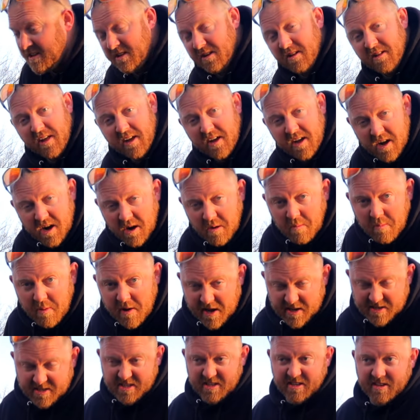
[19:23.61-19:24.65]
They're like, oh,
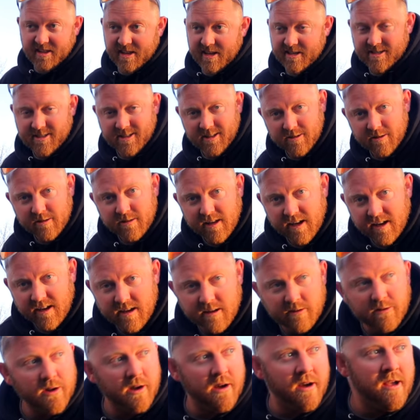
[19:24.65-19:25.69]
peasant, that's the look they
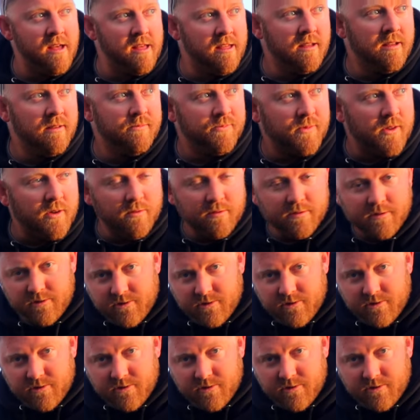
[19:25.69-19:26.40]
give you when